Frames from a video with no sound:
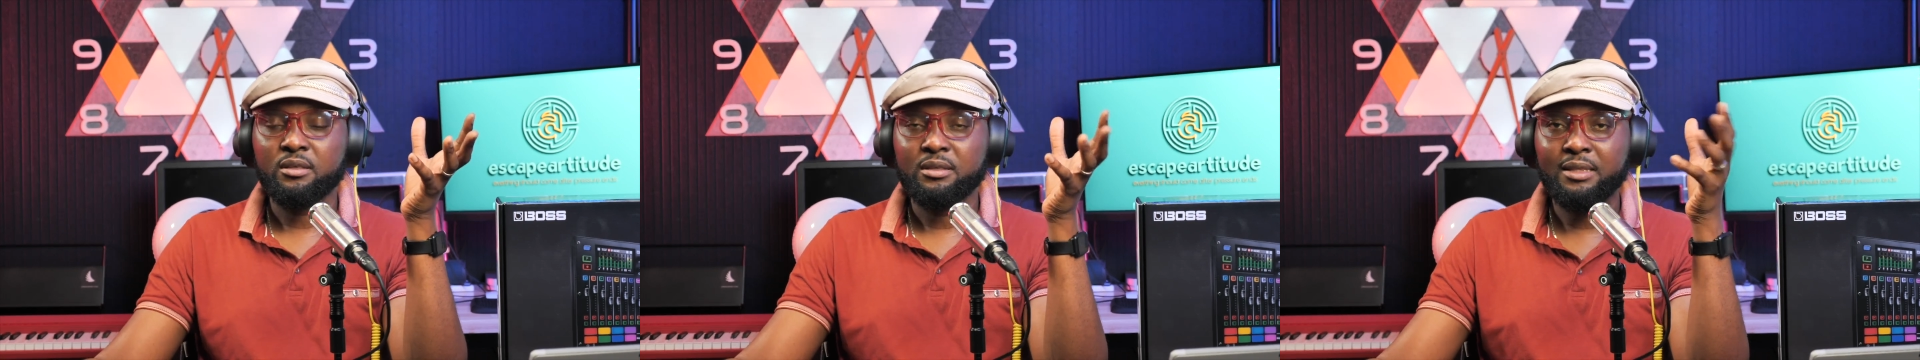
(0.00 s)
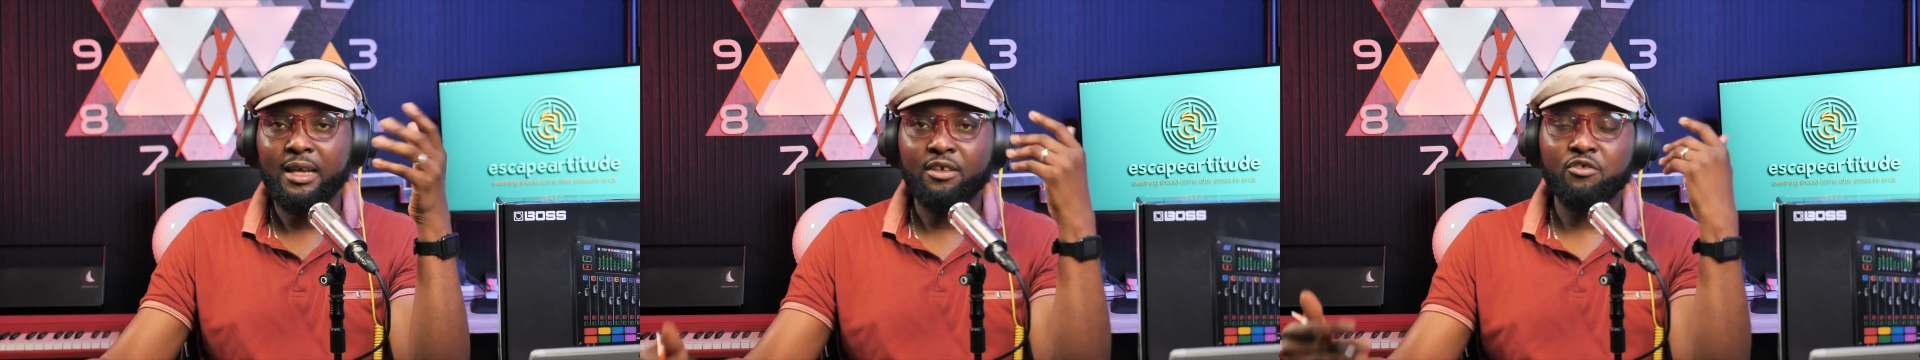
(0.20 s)

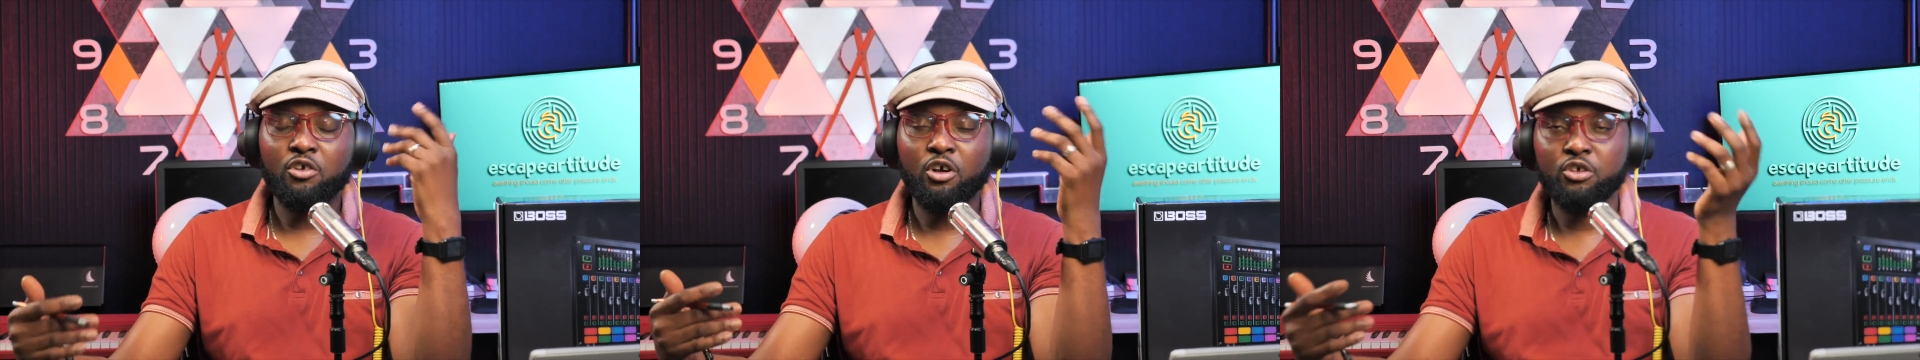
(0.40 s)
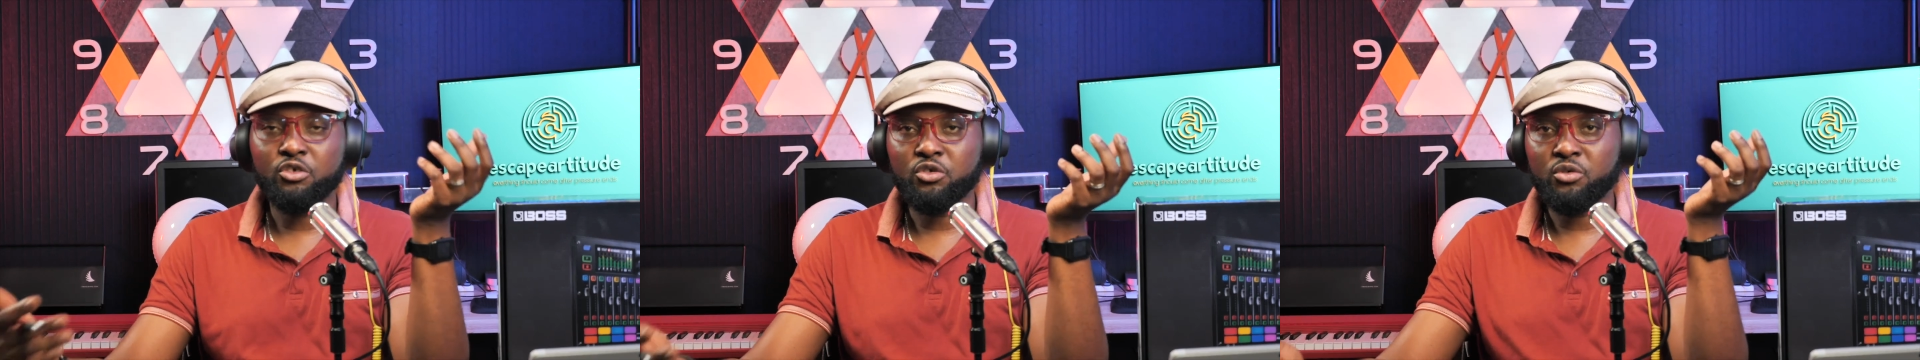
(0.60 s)
that you
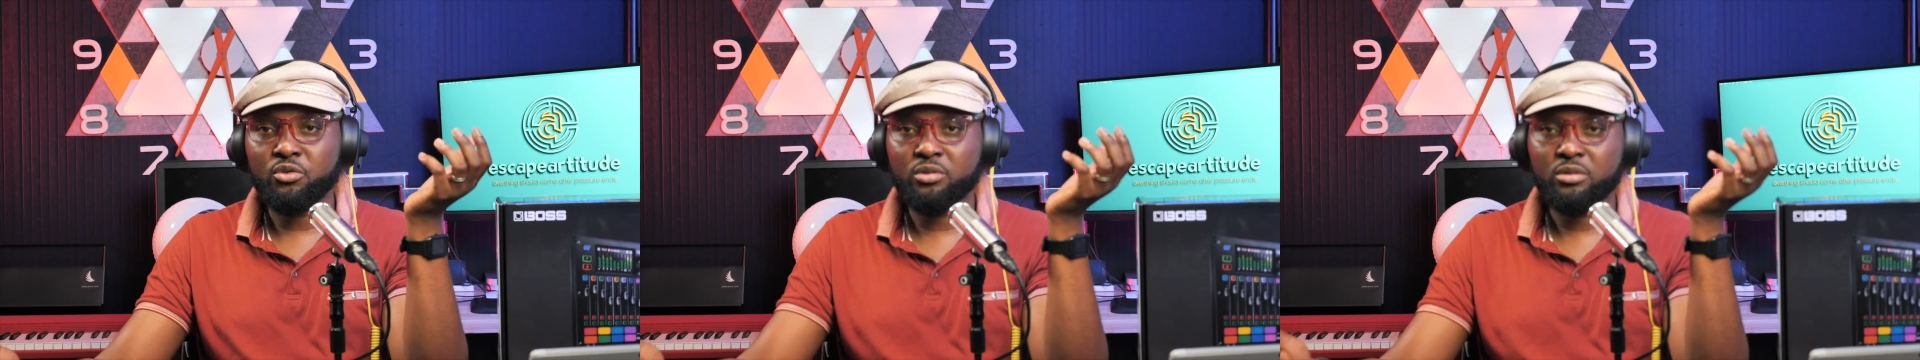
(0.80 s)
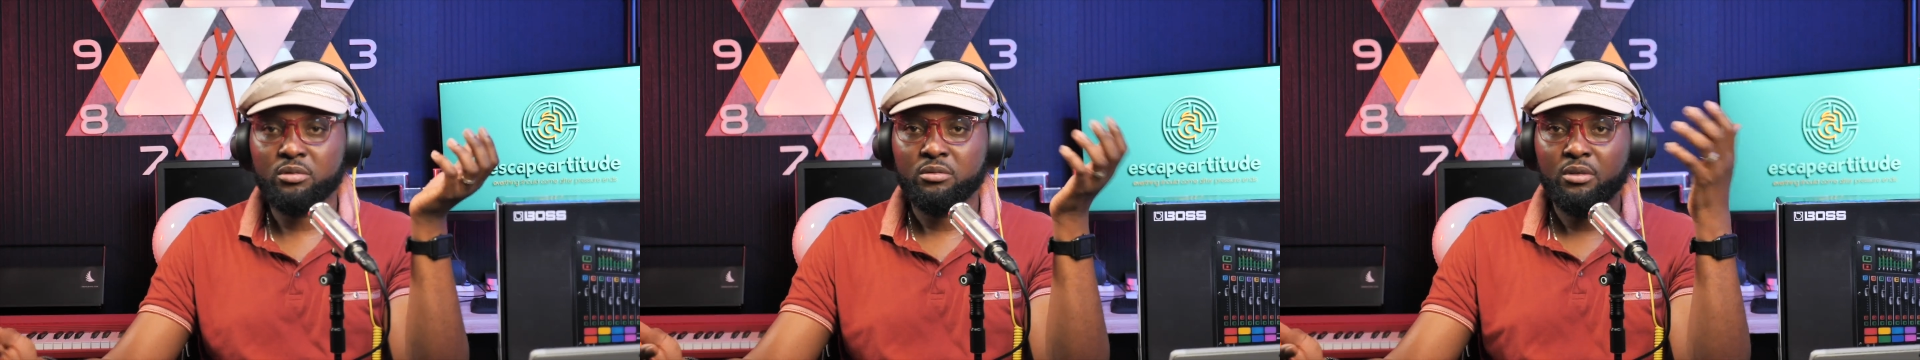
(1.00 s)
can
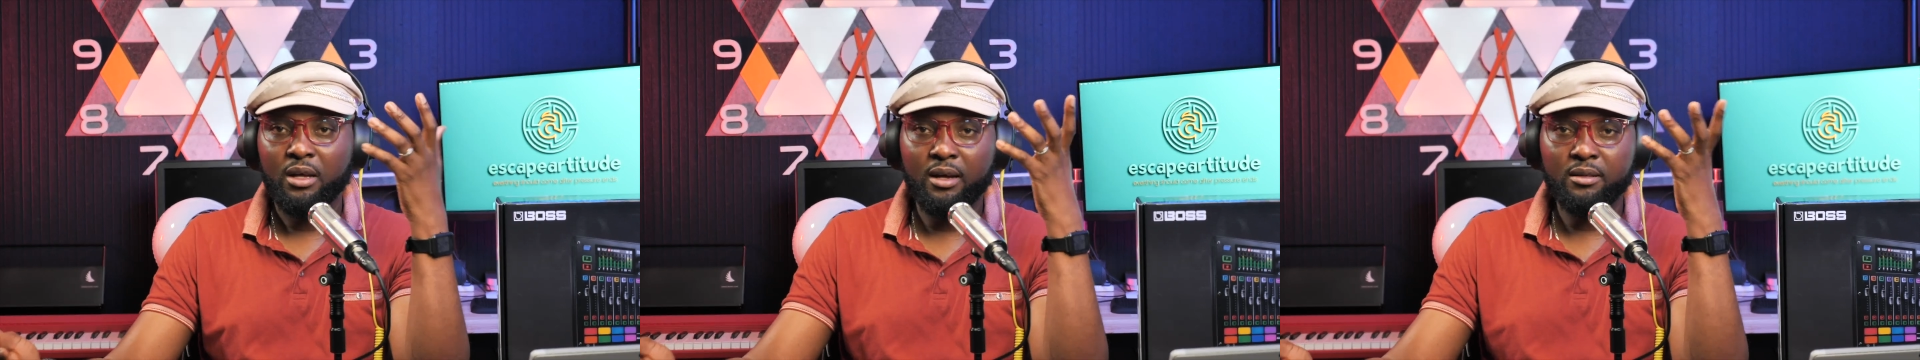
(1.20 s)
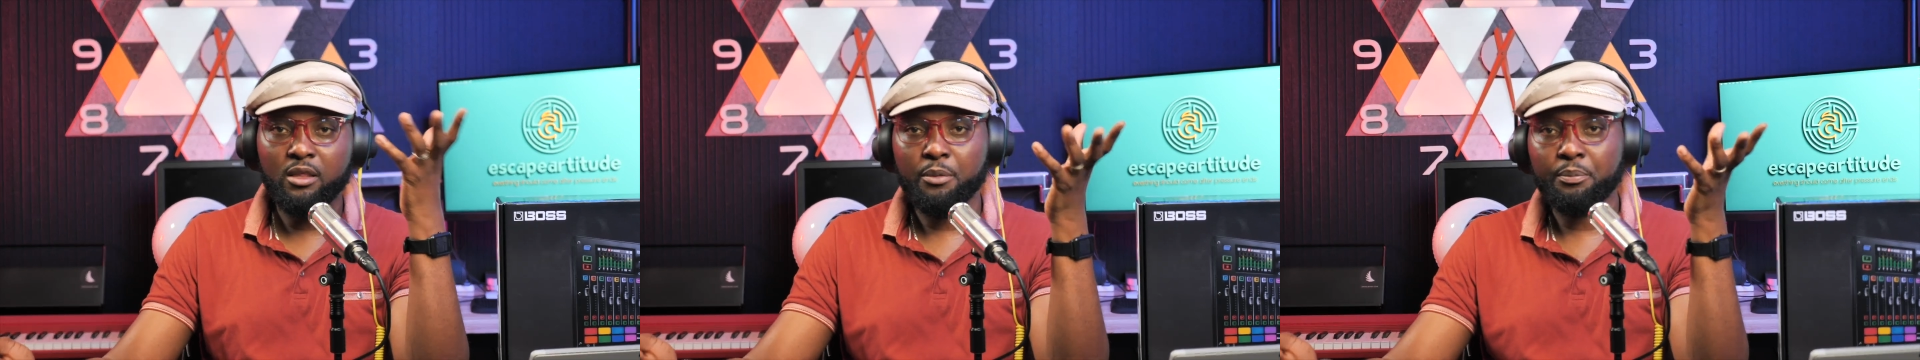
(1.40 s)
use
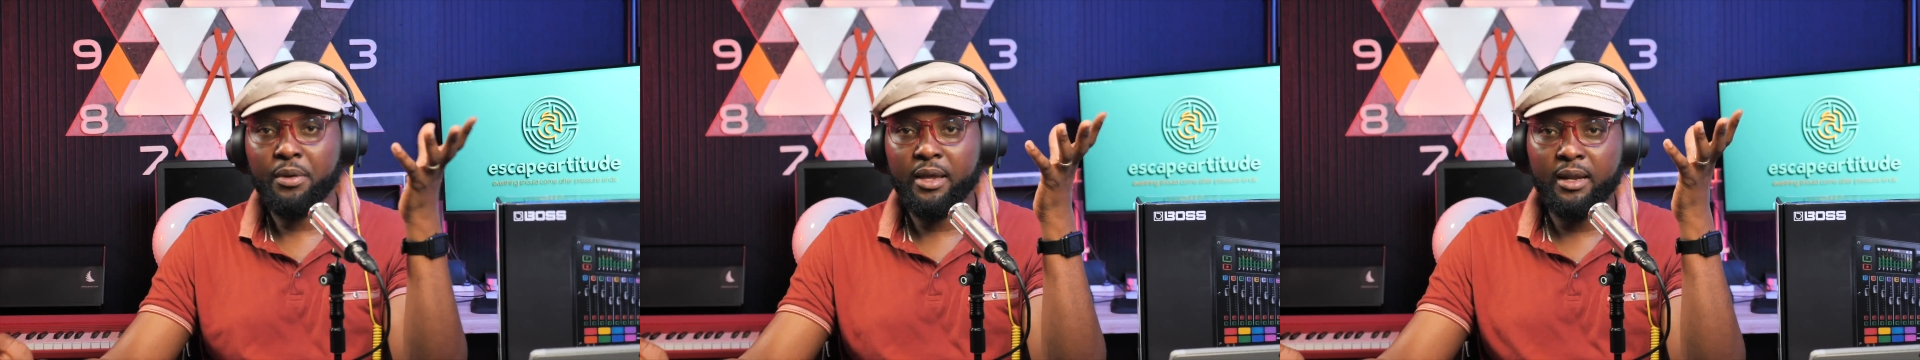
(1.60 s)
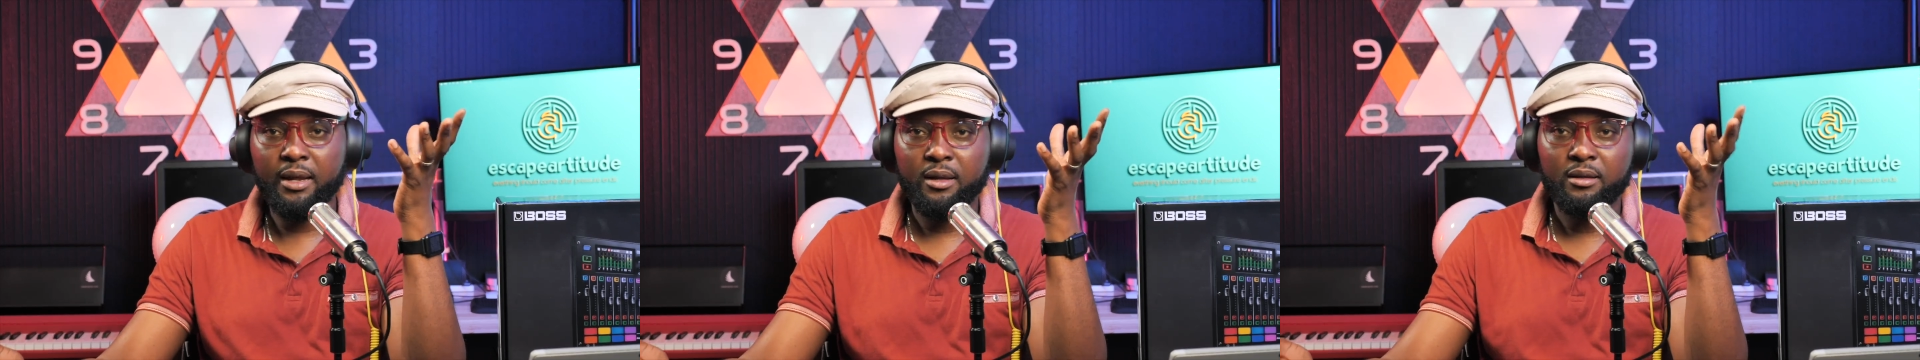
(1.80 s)
as a
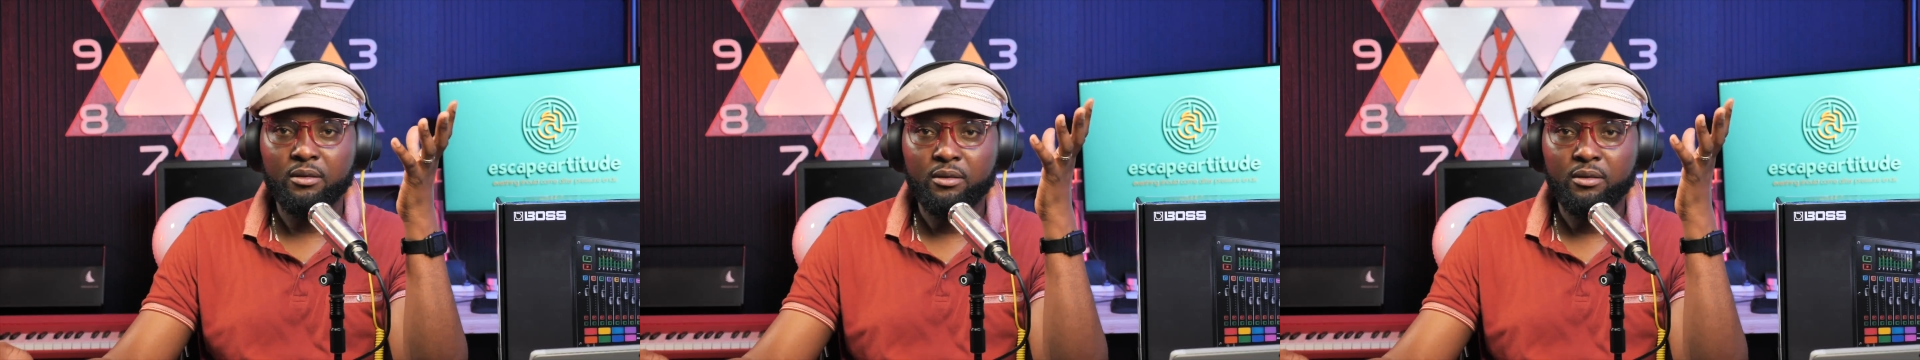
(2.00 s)
pedal.